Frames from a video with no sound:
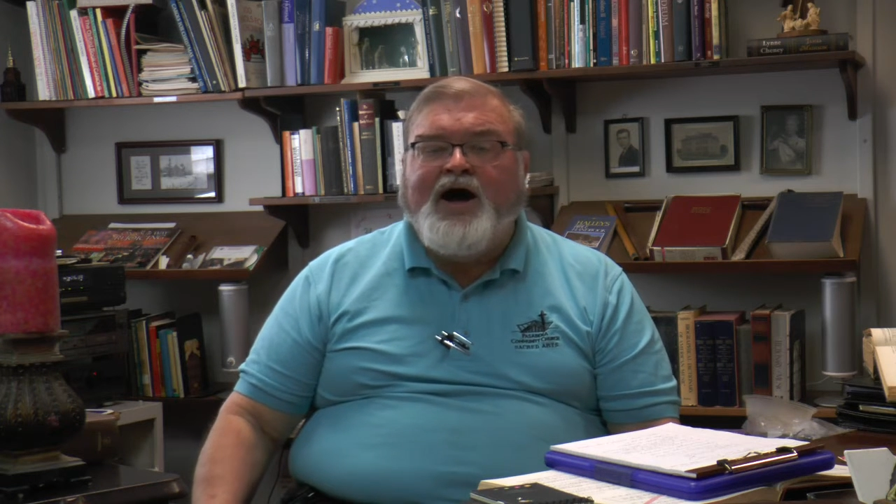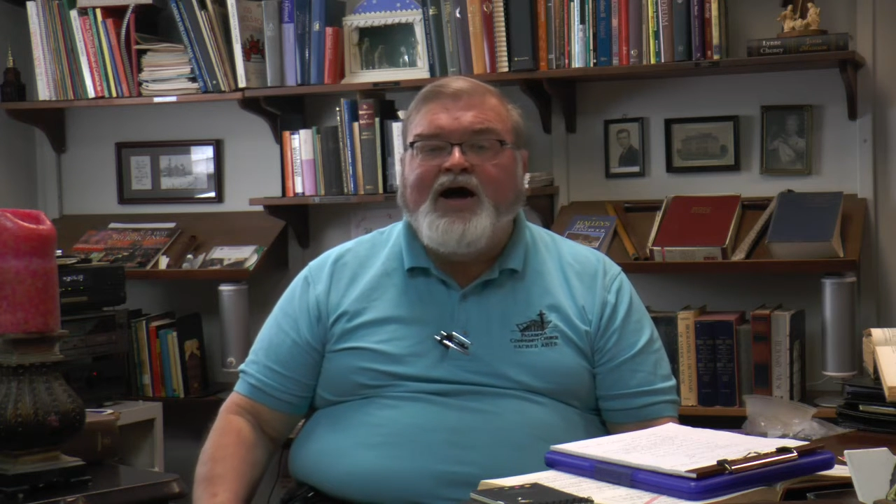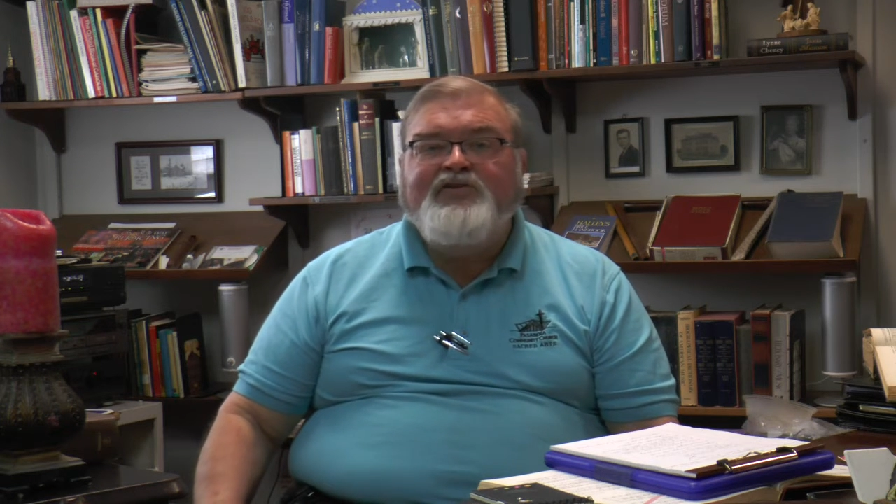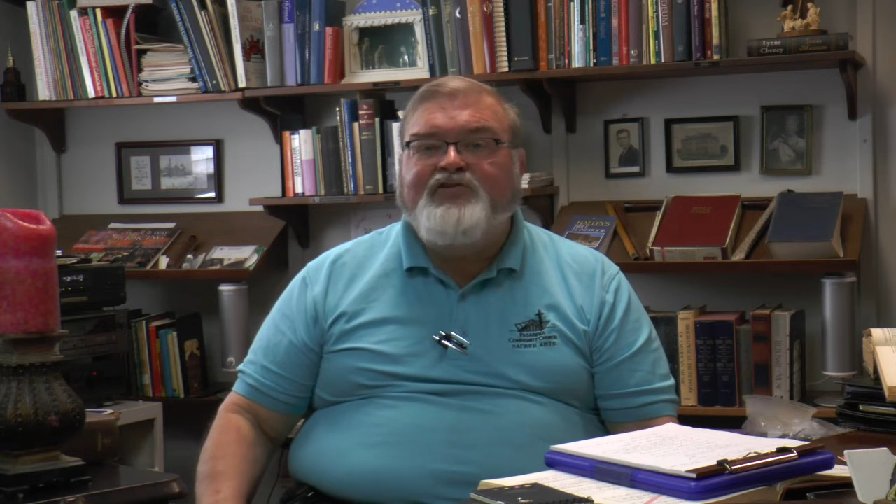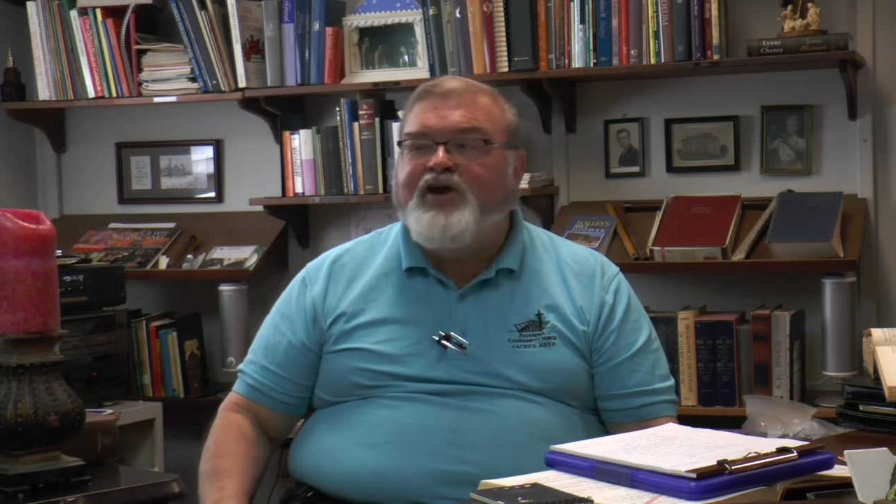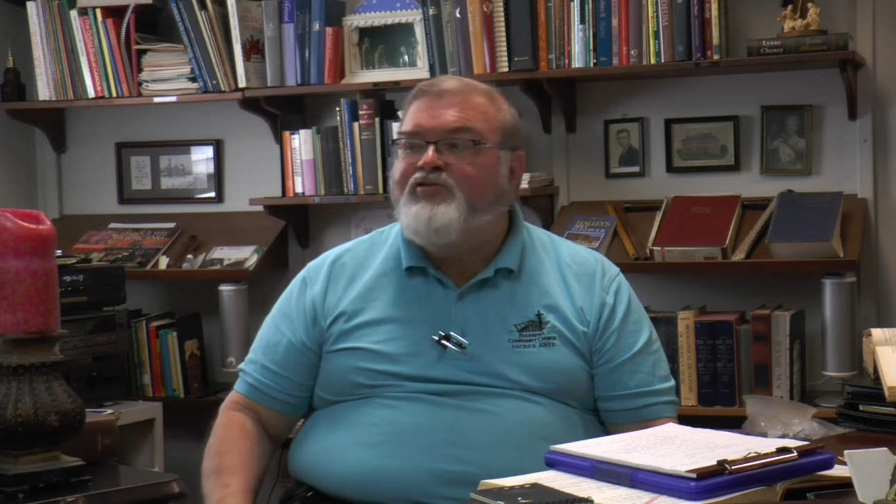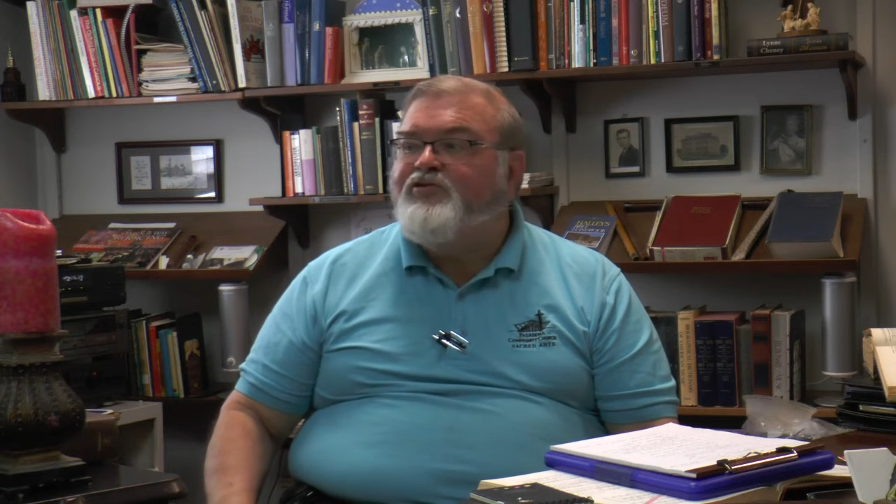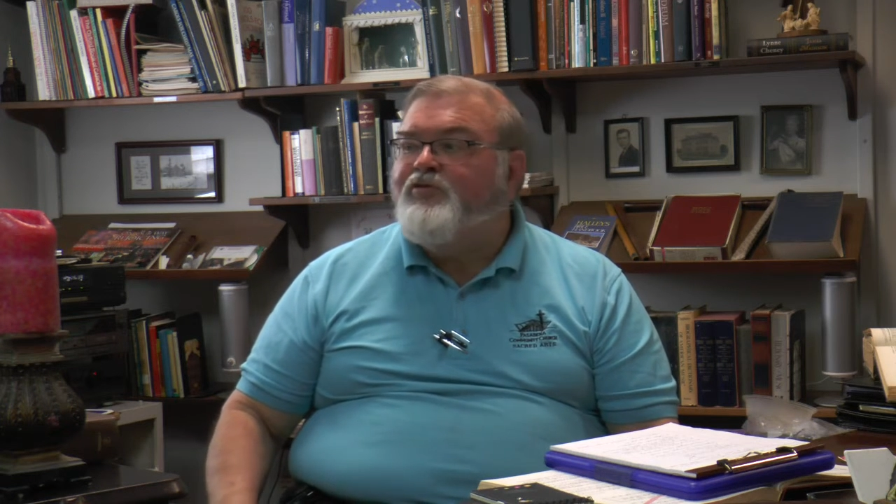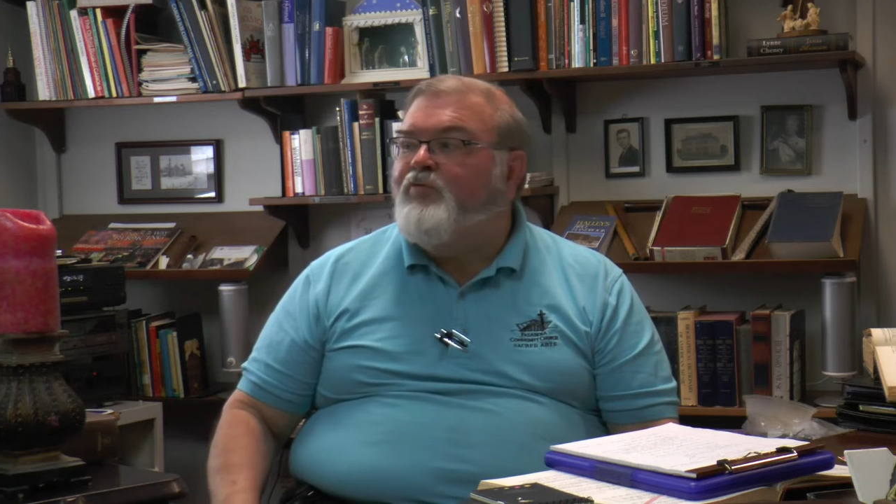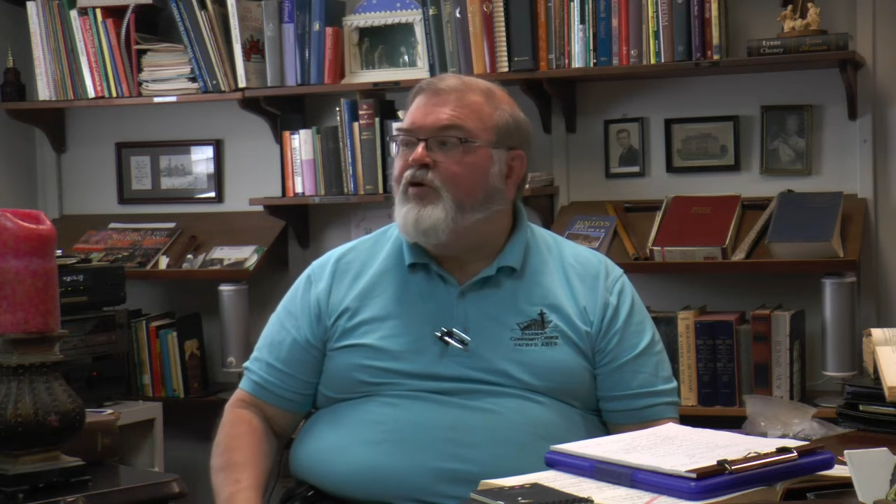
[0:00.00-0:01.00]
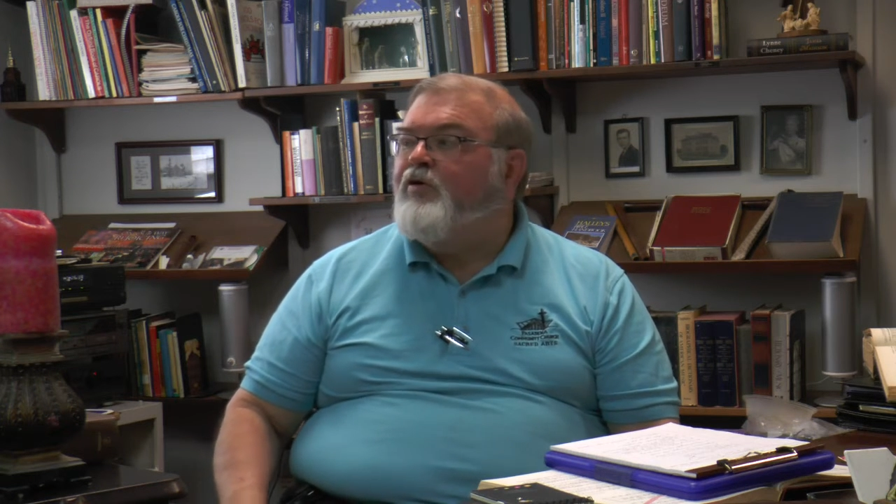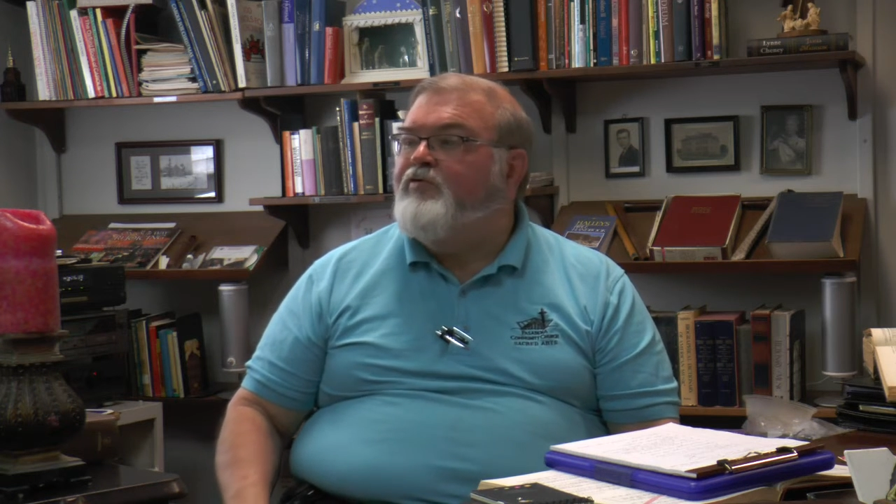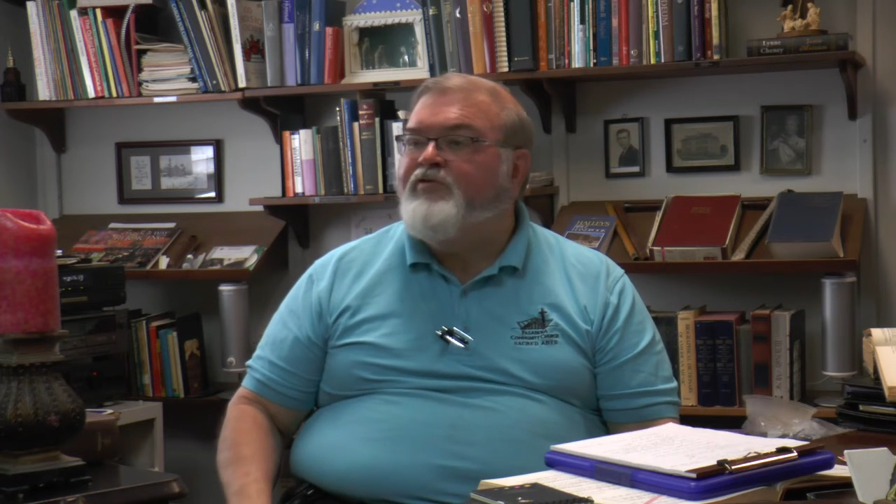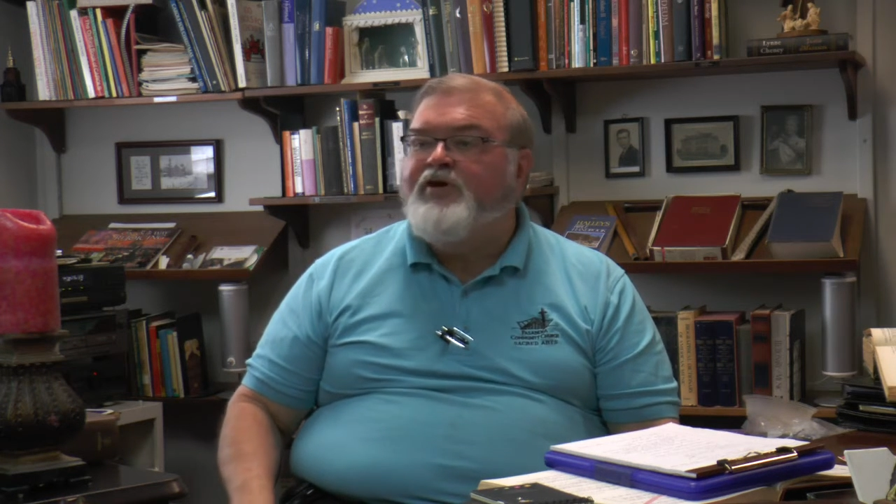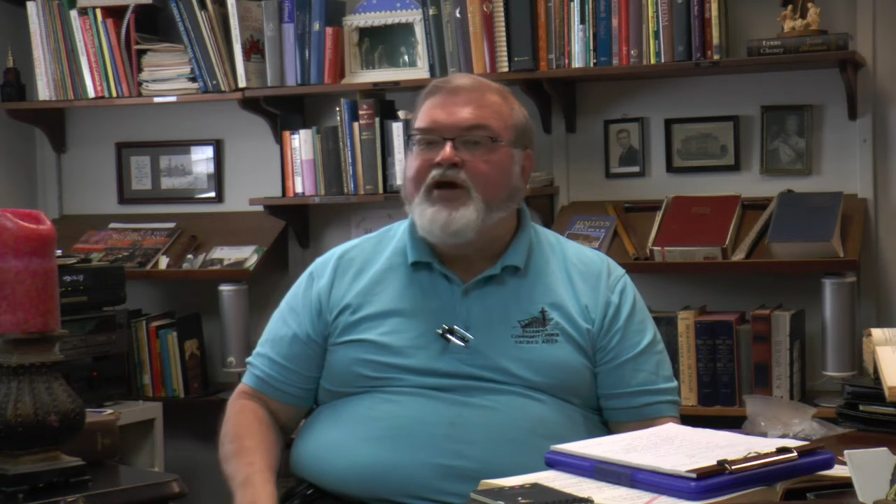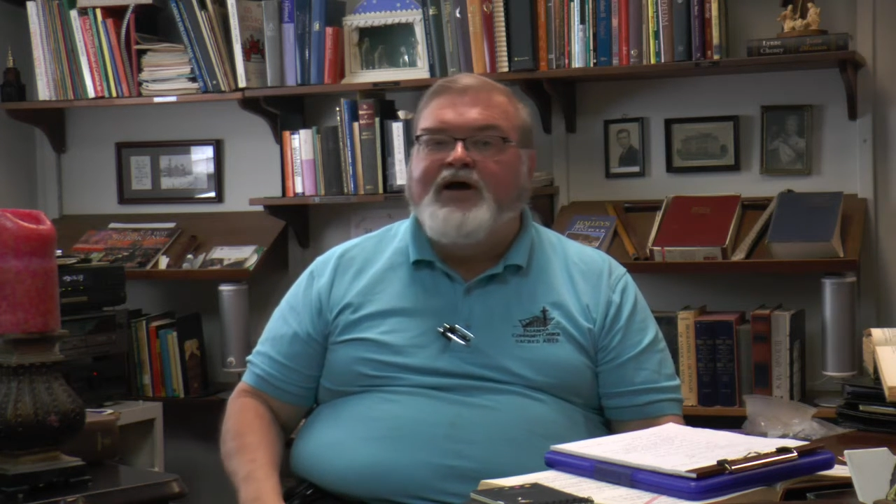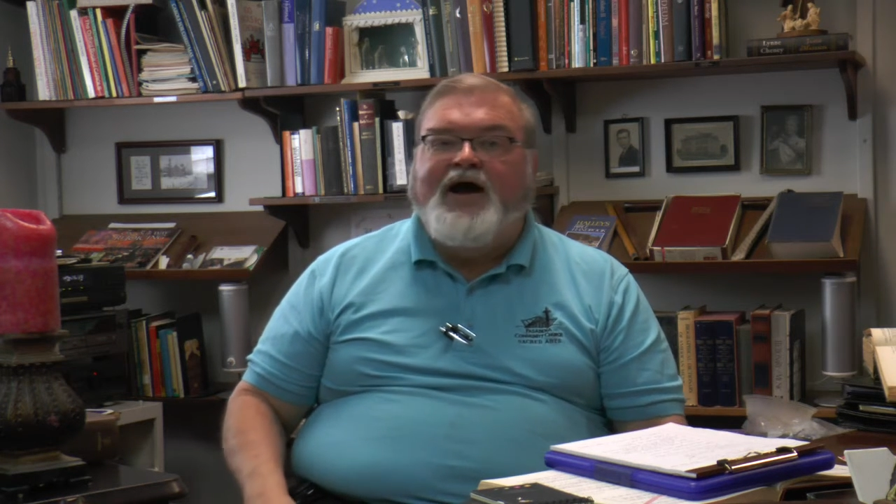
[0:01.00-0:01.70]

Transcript: I changed the words.